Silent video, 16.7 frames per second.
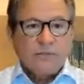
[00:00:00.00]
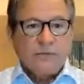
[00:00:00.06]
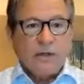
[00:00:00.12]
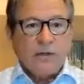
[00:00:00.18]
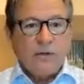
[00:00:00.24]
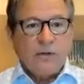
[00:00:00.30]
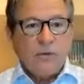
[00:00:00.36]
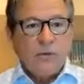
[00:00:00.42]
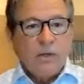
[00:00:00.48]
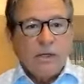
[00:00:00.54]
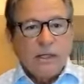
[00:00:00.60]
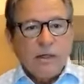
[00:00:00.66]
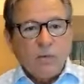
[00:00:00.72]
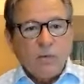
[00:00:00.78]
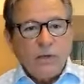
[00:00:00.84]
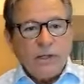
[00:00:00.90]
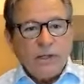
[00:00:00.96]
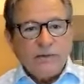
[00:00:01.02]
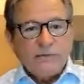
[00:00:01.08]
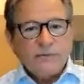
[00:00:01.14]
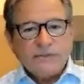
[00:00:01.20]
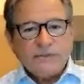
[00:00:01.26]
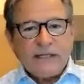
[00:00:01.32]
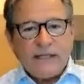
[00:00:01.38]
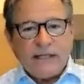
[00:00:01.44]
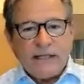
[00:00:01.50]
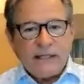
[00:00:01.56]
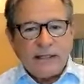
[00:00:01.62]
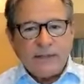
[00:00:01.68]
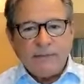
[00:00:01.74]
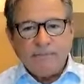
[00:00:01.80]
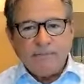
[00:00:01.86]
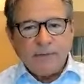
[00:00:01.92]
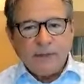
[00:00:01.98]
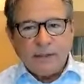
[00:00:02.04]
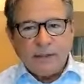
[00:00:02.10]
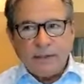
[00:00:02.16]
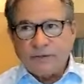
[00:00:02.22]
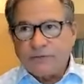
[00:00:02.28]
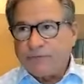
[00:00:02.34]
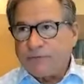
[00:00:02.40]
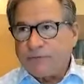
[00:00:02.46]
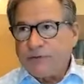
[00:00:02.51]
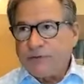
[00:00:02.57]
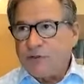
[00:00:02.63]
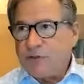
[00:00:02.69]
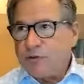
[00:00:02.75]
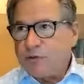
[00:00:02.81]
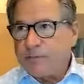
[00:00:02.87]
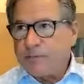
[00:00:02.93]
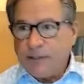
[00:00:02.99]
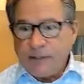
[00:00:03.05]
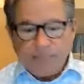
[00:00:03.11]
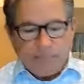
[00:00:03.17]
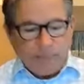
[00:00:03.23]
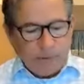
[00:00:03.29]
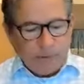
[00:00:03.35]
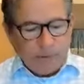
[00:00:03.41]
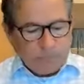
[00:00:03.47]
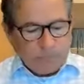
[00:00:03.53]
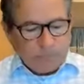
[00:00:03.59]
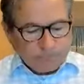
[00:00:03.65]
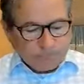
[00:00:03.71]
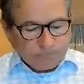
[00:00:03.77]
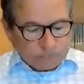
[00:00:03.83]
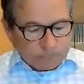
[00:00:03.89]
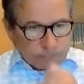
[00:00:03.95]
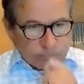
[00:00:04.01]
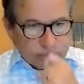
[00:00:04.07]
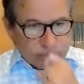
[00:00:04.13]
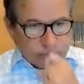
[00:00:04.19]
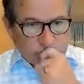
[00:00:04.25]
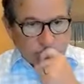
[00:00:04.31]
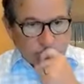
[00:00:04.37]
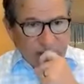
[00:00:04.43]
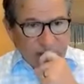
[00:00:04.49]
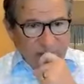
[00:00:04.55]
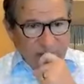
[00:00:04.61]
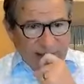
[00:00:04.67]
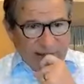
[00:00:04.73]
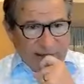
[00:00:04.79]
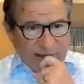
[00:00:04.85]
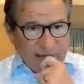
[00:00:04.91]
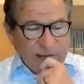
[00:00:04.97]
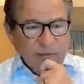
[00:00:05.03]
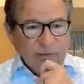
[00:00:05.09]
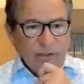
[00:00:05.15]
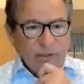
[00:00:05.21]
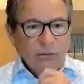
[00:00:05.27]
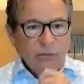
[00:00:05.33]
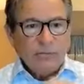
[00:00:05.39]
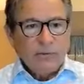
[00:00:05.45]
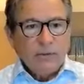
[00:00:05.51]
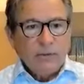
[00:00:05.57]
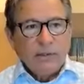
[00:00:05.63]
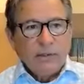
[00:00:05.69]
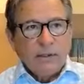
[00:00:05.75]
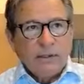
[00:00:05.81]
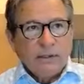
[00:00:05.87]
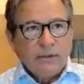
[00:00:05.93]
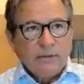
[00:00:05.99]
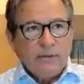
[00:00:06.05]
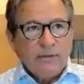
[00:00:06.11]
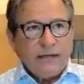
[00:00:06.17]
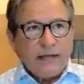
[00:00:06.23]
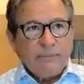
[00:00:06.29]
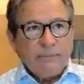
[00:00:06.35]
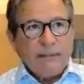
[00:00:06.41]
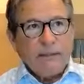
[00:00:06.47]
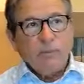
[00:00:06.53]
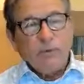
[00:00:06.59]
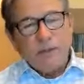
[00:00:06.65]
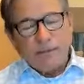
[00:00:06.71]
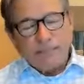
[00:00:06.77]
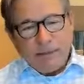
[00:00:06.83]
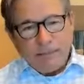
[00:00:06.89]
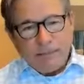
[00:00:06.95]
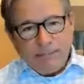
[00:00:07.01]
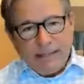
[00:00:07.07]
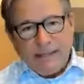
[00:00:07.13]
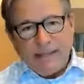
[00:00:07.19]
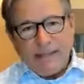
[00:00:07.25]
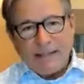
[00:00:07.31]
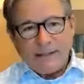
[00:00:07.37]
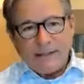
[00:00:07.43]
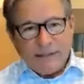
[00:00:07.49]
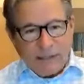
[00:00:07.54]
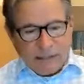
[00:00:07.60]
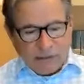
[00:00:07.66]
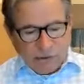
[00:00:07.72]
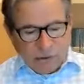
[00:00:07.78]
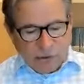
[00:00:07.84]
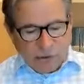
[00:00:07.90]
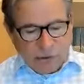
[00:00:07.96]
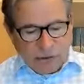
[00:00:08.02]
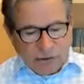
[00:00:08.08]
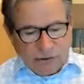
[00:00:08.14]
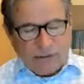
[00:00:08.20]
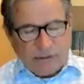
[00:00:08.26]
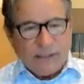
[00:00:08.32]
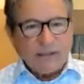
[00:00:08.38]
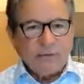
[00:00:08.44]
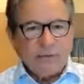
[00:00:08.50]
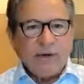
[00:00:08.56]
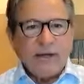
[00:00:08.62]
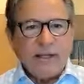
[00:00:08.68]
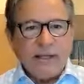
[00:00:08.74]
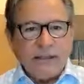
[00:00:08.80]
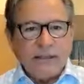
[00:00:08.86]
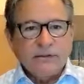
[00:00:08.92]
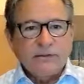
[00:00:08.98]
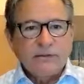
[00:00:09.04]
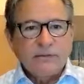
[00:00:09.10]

So we understand, and this is for newer people, that, you know, you got to be willing to be bad to get good, to get great,